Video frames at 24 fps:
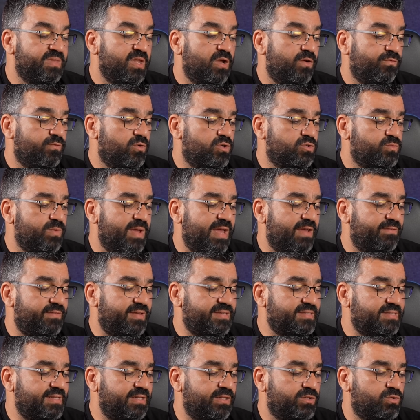Of course, we have
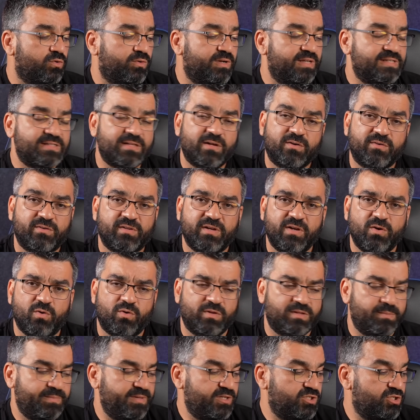s-cinetone, log 3 all
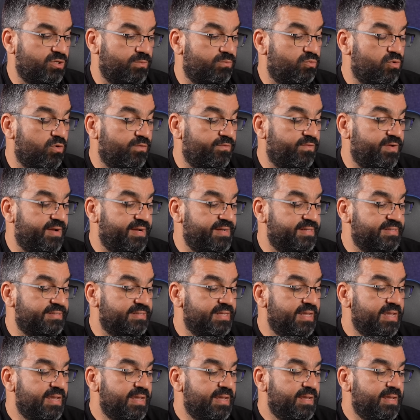the picture profiles